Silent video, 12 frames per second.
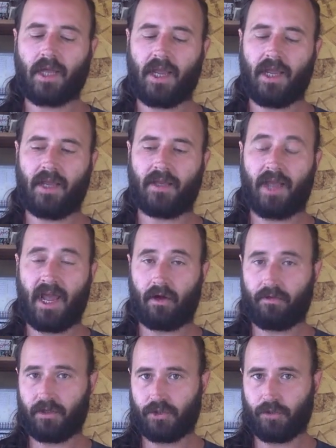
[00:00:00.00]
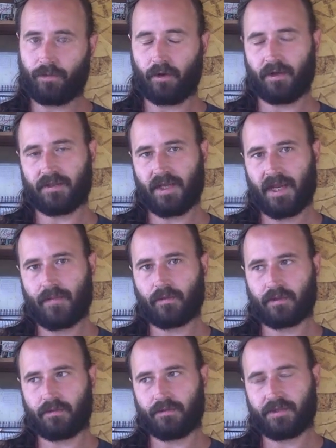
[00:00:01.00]
and a healthy Jupiter is
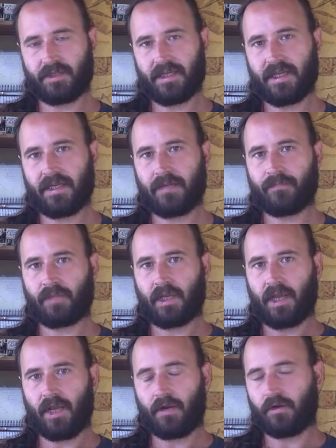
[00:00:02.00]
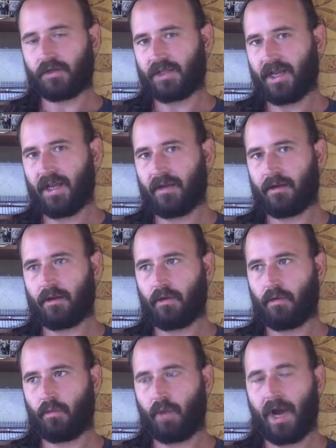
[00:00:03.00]
able to see and understand
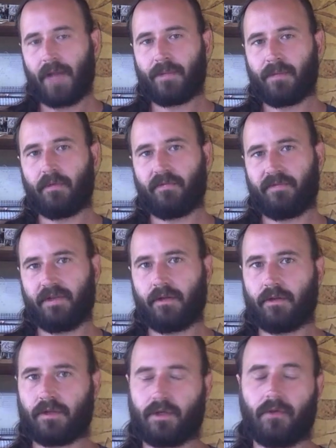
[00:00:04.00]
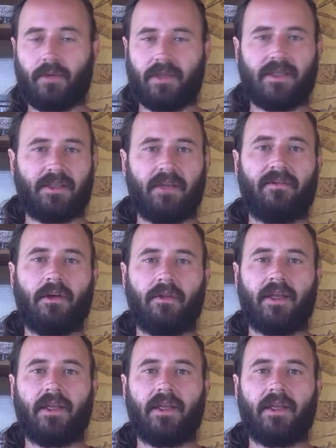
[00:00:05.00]
why people feel the certain ways that they feel.